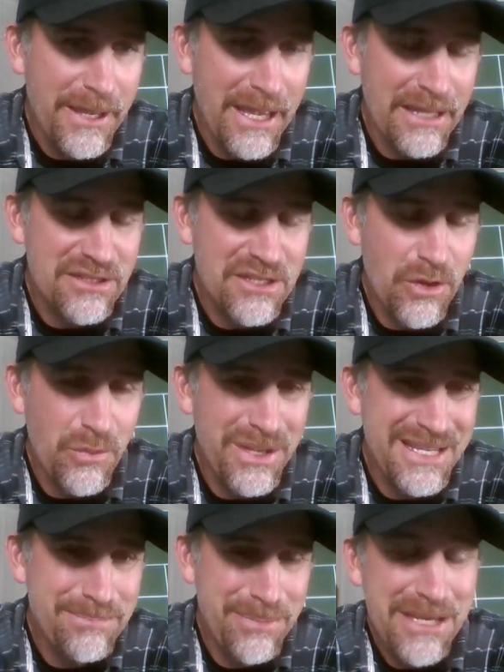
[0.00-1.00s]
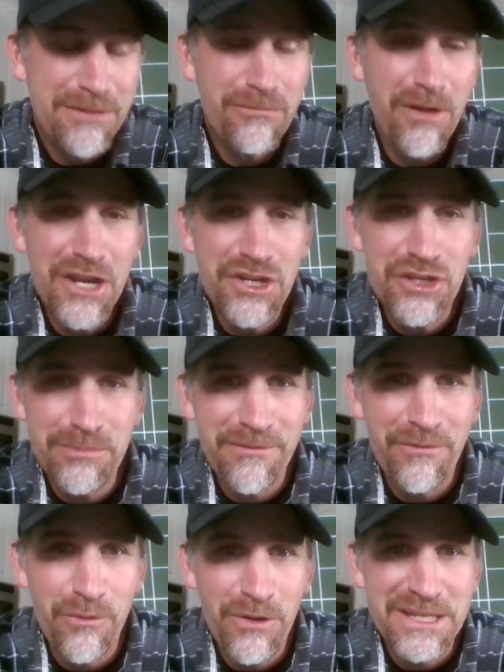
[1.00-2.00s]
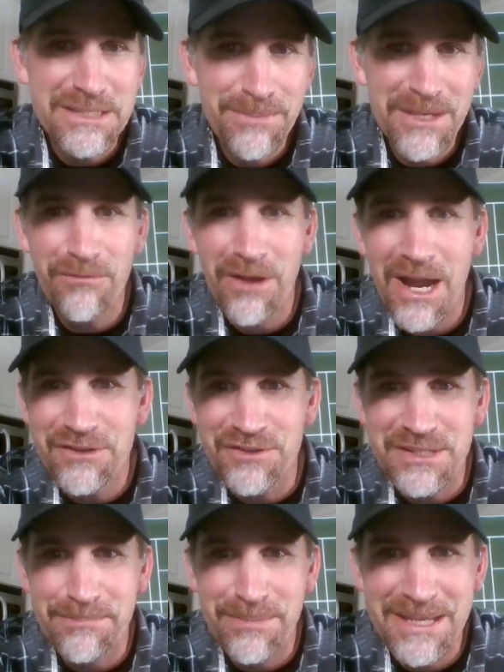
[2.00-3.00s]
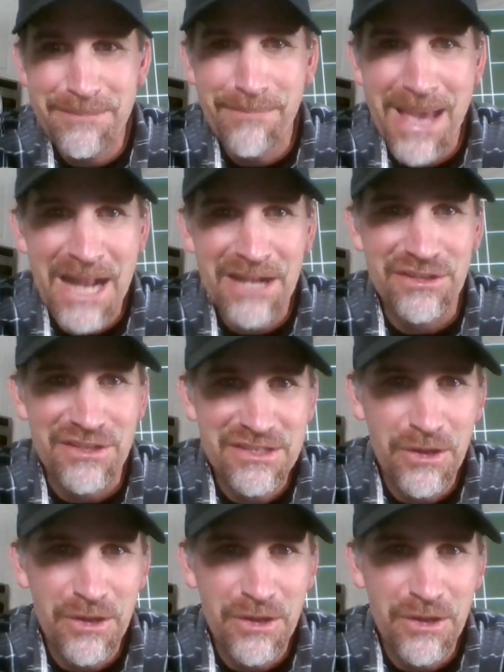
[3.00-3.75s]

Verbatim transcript: And so he's beaten Roger before, and he's beaten Roger in some big matches.